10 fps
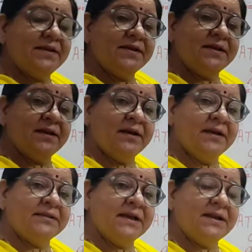is,
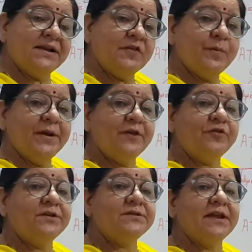the
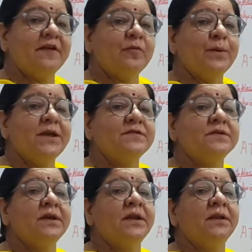respiration takes
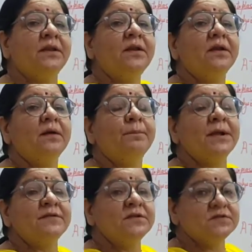place in
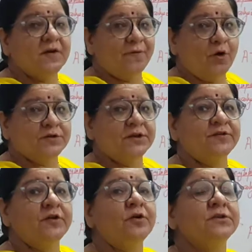presence of
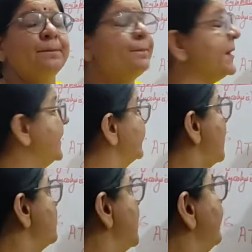oxygen, or the
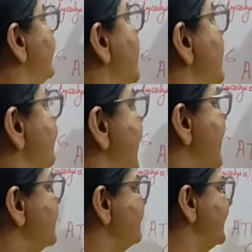breakdown of
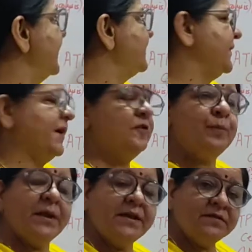pyruvate takes
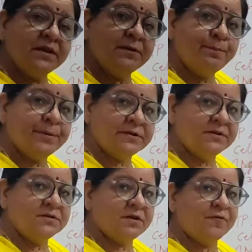place in
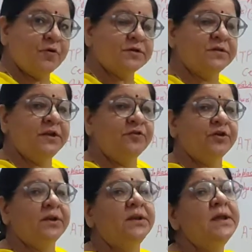presence of
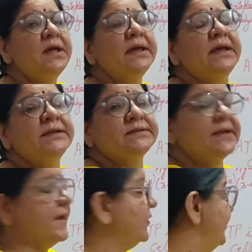oxygen. It
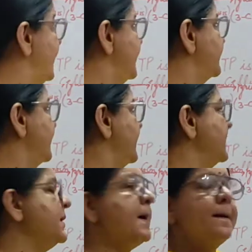takes place
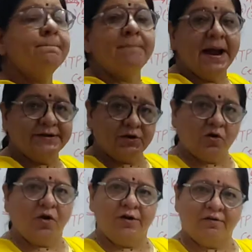in
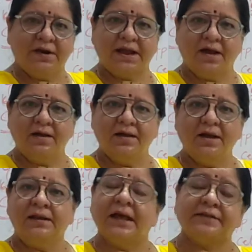mitochondria.
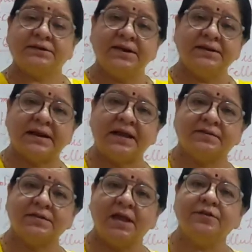Last year in
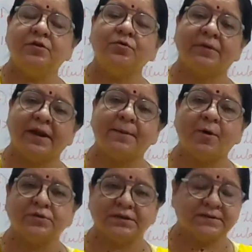class 9 you read
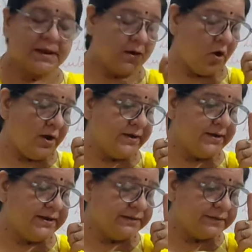about the cell
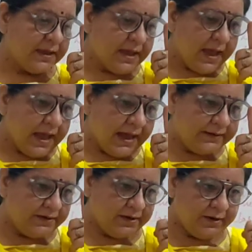organelles,
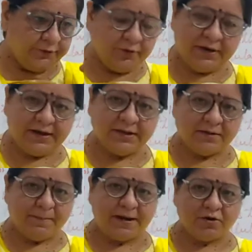and you read
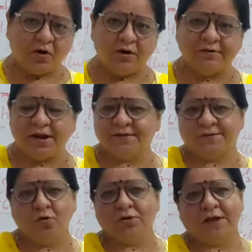that mitochondria is
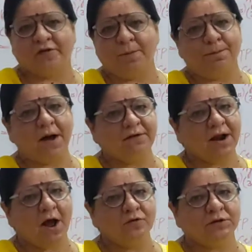known as the
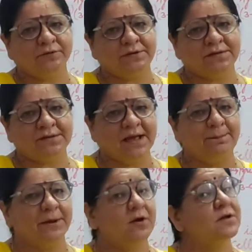powerhouse of the
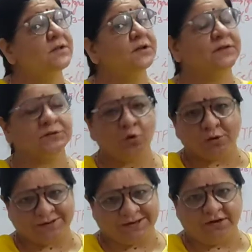cell because it
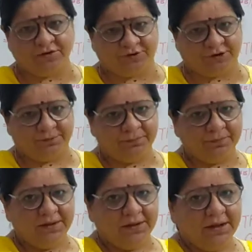stores energy,
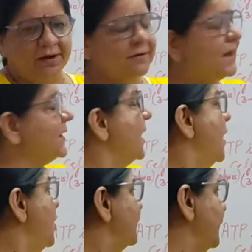right?
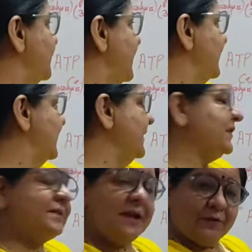So
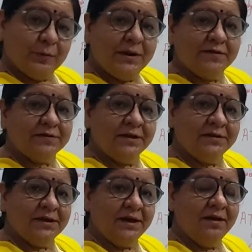this takes place
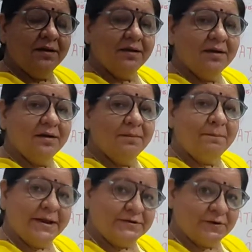in the
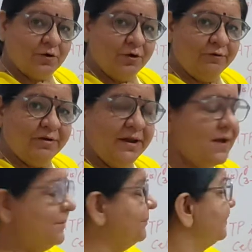mitochondria,